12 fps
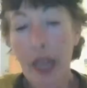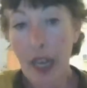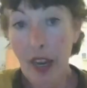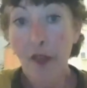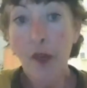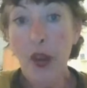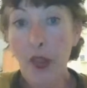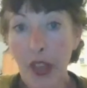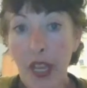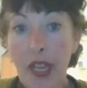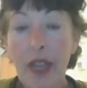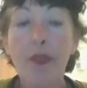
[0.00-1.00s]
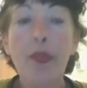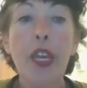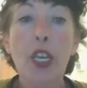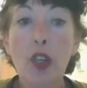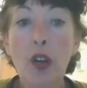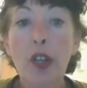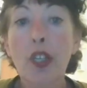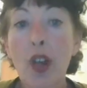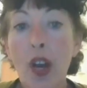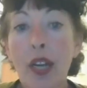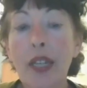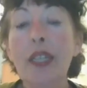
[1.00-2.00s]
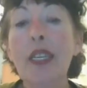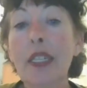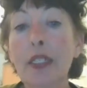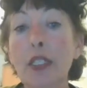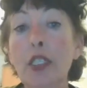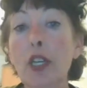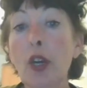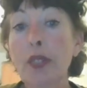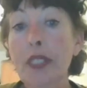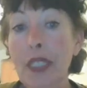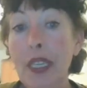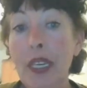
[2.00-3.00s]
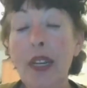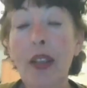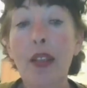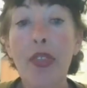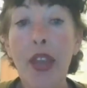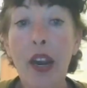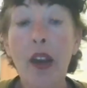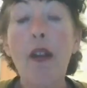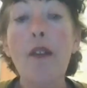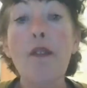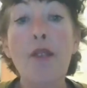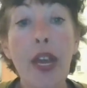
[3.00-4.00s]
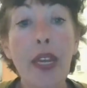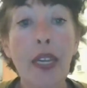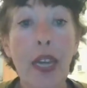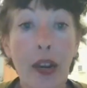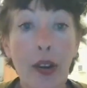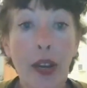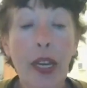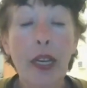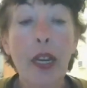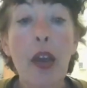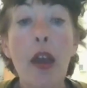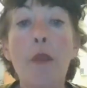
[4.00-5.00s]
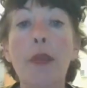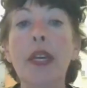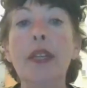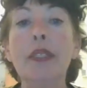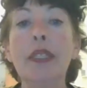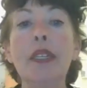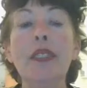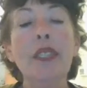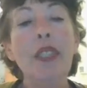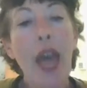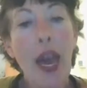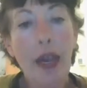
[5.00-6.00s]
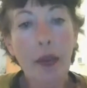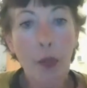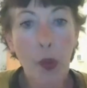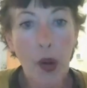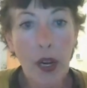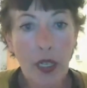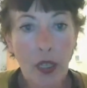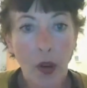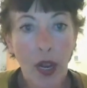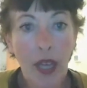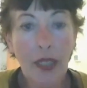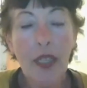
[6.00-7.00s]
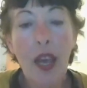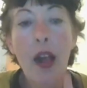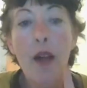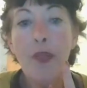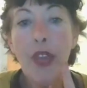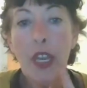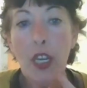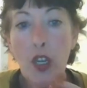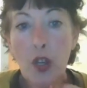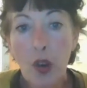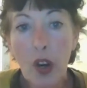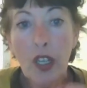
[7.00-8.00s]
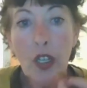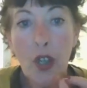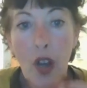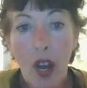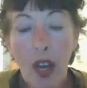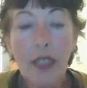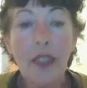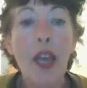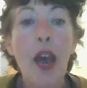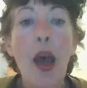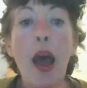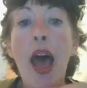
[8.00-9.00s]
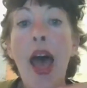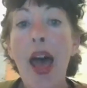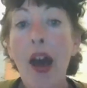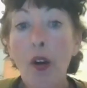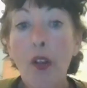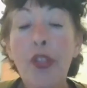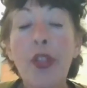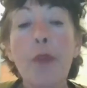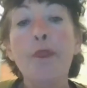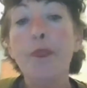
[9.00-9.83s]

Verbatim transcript: if we think that your dog needs to go see their veterinarian because it is that important to us that your dog's health